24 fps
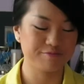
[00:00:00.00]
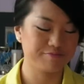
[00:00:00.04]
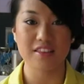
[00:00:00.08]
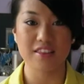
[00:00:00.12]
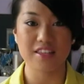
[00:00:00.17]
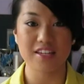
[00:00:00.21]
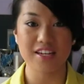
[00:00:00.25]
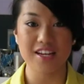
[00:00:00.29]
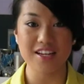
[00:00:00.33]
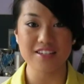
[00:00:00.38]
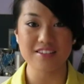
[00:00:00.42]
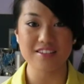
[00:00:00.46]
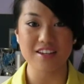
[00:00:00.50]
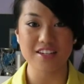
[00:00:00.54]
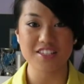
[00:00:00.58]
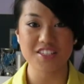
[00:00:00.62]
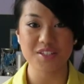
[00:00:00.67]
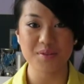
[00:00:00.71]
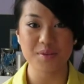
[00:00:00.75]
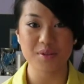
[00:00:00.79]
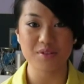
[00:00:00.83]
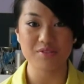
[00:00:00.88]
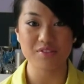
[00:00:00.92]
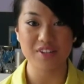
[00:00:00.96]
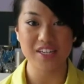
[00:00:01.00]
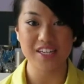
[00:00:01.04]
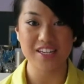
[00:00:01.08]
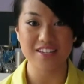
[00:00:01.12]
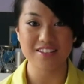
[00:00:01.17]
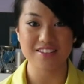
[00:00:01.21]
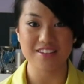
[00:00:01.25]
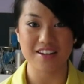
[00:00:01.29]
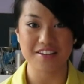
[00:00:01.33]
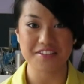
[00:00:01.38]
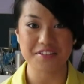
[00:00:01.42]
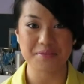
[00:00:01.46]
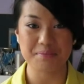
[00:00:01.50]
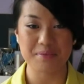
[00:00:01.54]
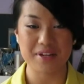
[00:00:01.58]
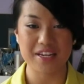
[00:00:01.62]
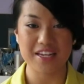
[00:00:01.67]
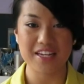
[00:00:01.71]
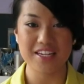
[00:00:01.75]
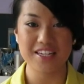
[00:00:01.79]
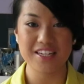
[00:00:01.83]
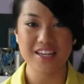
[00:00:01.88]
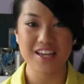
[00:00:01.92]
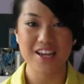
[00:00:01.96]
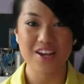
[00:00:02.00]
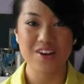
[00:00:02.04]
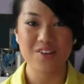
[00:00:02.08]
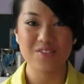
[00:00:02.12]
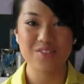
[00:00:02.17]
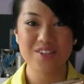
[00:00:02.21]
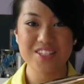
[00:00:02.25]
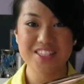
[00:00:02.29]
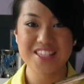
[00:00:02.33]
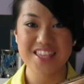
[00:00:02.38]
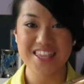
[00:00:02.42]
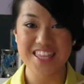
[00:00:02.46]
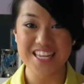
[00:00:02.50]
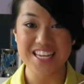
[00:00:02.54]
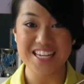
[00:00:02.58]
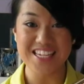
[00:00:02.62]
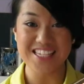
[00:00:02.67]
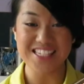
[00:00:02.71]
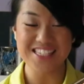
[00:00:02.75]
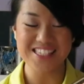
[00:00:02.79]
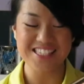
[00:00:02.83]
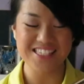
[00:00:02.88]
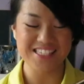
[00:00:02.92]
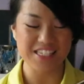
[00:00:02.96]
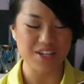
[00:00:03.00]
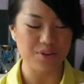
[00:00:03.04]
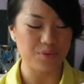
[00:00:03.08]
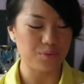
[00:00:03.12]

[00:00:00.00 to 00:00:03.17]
The next item that really excited me was this,